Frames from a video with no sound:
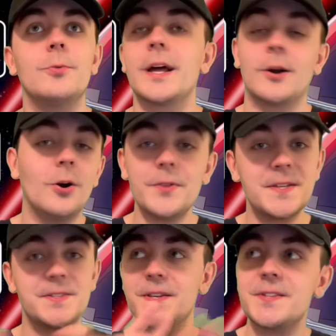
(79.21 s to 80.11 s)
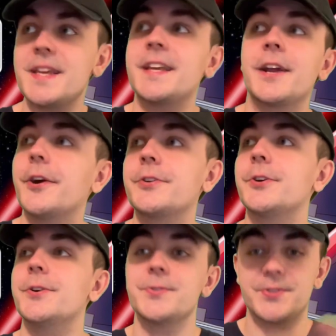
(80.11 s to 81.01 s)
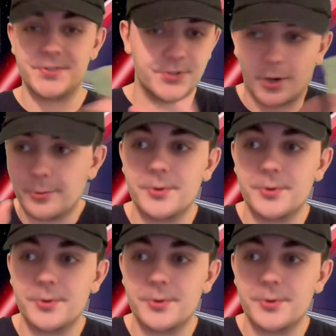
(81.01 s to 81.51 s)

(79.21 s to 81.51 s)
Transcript: like all these Disney characters and Star